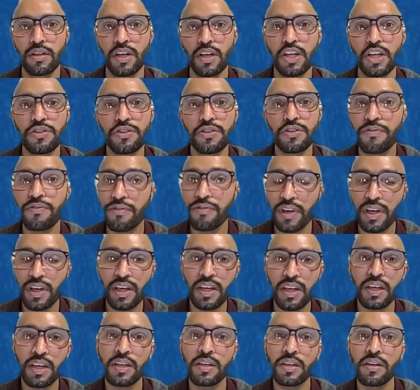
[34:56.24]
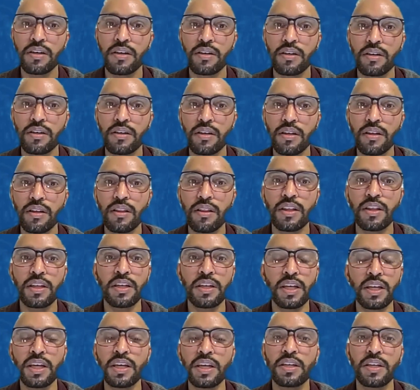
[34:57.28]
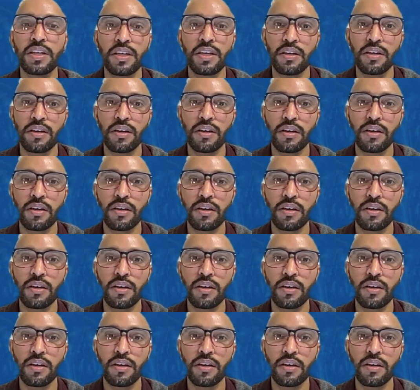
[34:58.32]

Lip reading: to feed the needy.